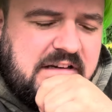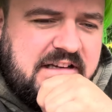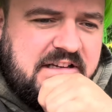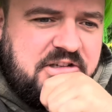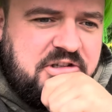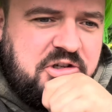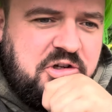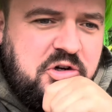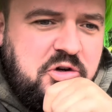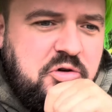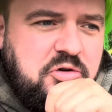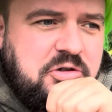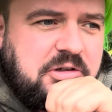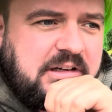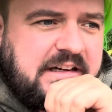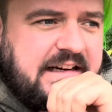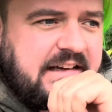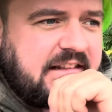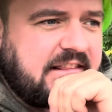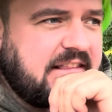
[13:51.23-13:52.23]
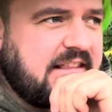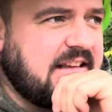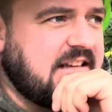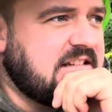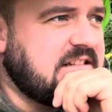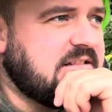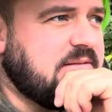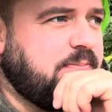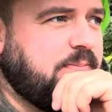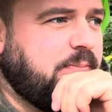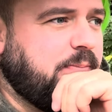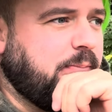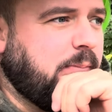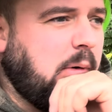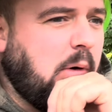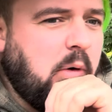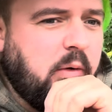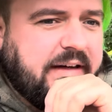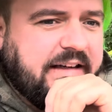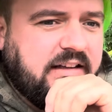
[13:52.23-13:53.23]
Usually at this
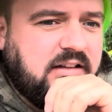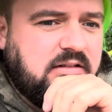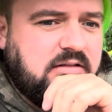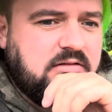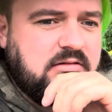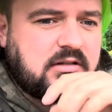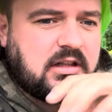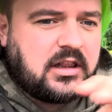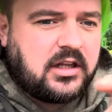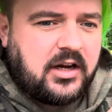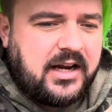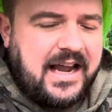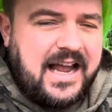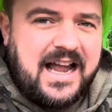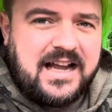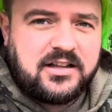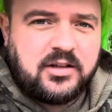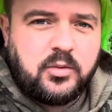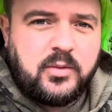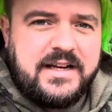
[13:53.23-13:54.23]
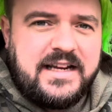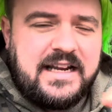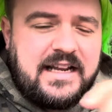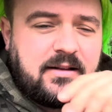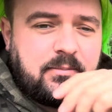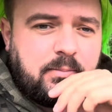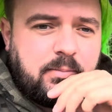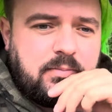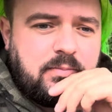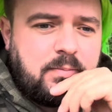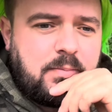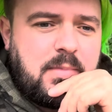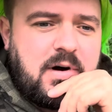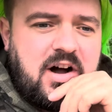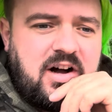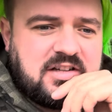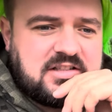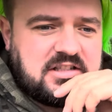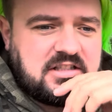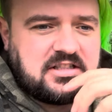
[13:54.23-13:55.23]
point, like Halloween,
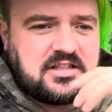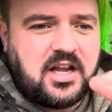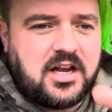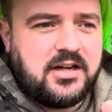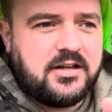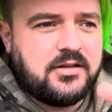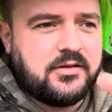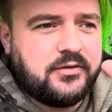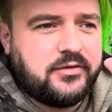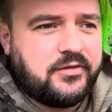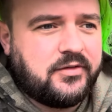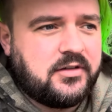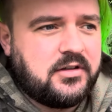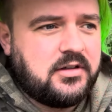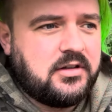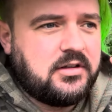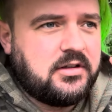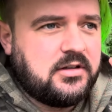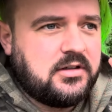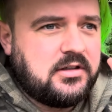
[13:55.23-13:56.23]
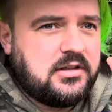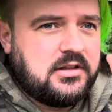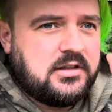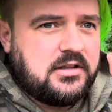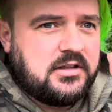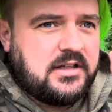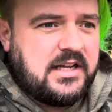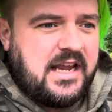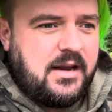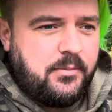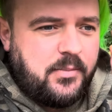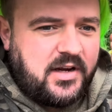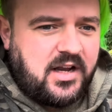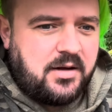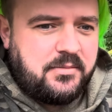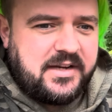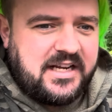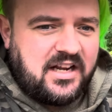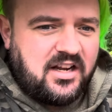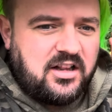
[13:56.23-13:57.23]
marks the start of it
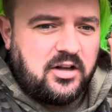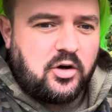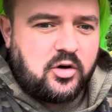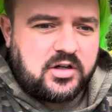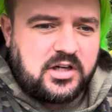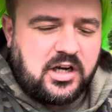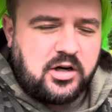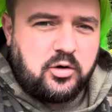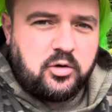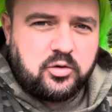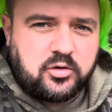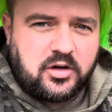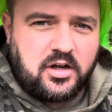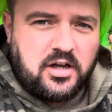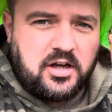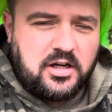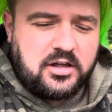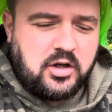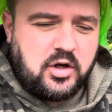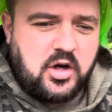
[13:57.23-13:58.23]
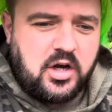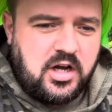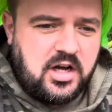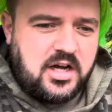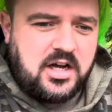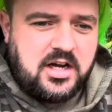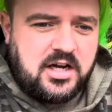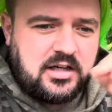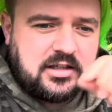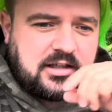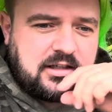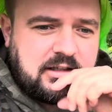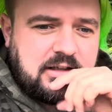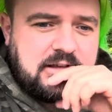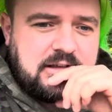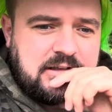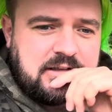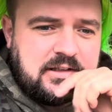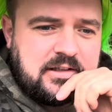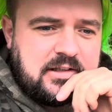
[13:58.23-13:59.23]
becoming a lot colder, a lot harder.
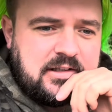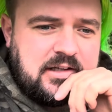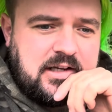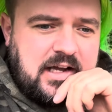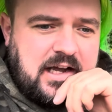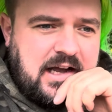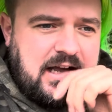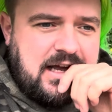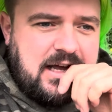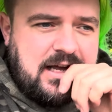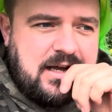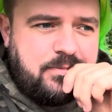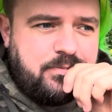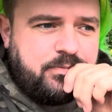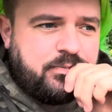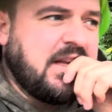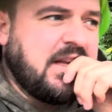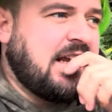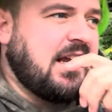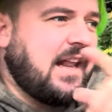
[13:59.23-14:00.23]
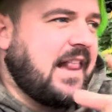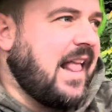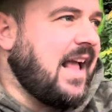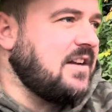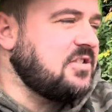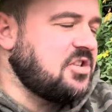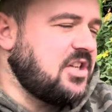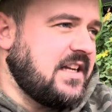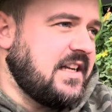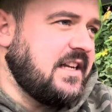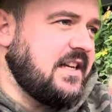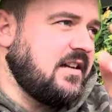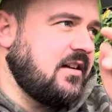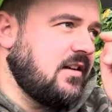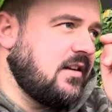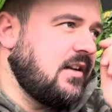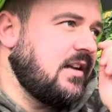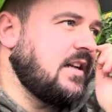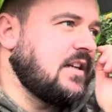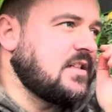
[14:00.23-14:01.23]
And actually,
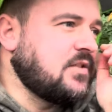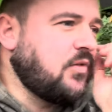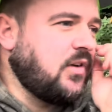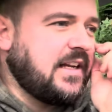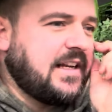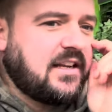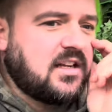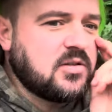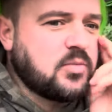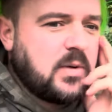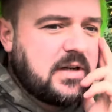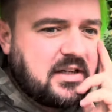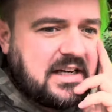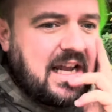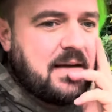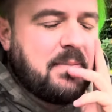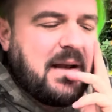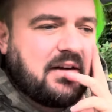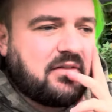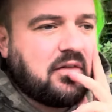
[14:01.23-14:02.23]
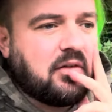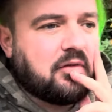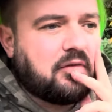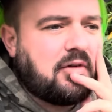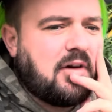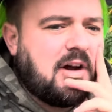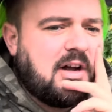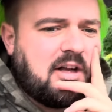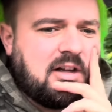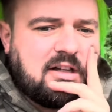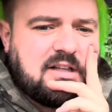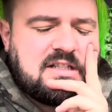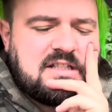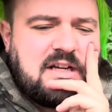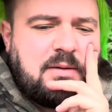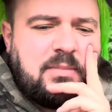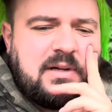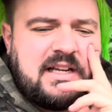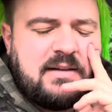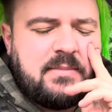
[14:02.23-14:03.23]
it's funny because when I came back from France,
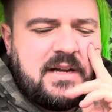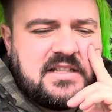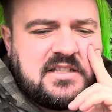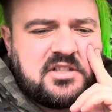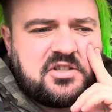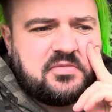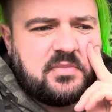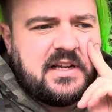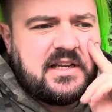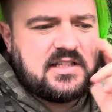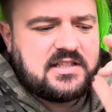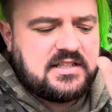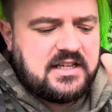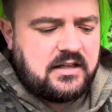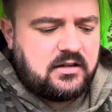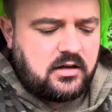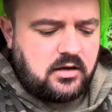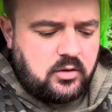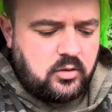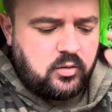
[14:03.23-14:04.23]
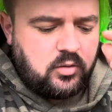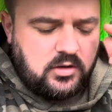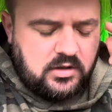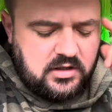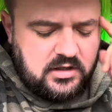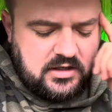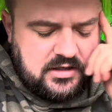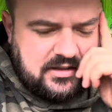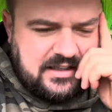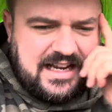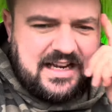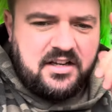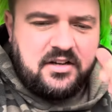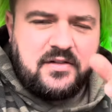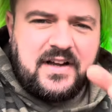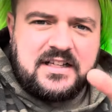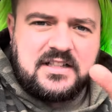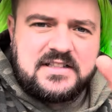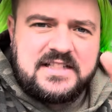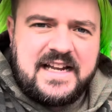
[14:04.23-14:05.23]
somebody messaged me and said, oh, now you've
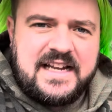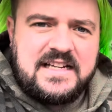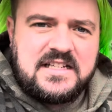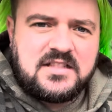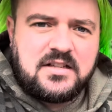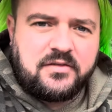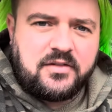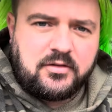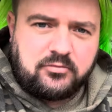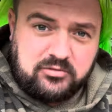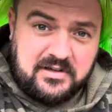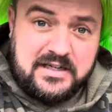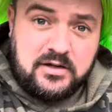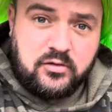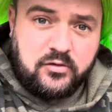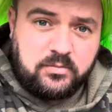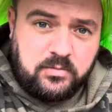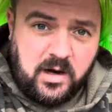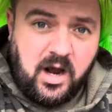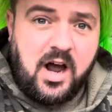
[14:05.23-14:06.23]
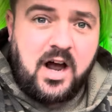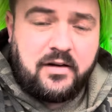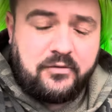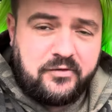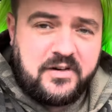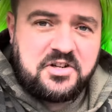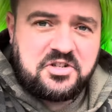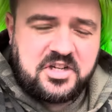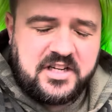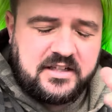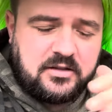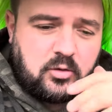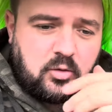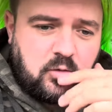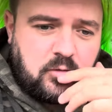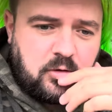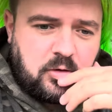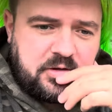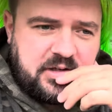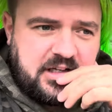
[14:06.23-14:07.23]
had a taste of the real carp fishing,
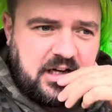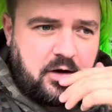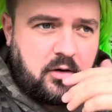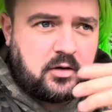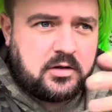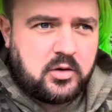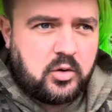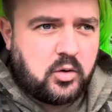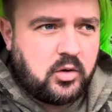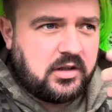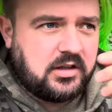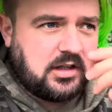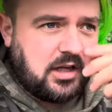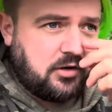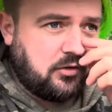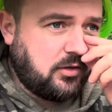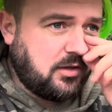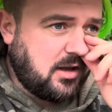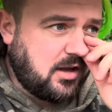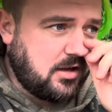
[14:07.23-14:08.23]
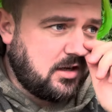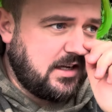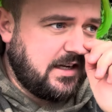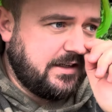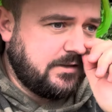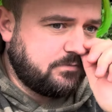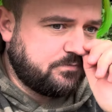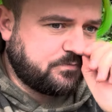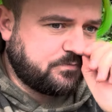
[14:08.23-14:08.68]
or you know, I caught a low 30